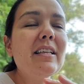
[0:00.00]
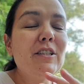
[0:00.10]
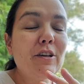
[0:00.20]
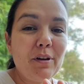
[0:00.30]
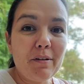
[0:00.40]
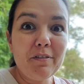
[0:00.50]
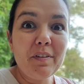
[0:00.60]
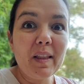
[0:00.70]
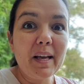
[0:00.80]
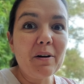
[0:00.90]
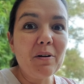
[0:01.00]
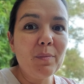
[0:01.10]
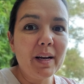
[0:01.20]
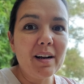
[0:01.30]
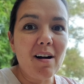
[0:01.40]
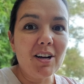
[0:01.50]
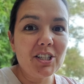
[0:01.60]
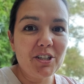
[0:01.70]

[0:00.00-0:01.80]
So if you ever feel like, "Oh my gosh,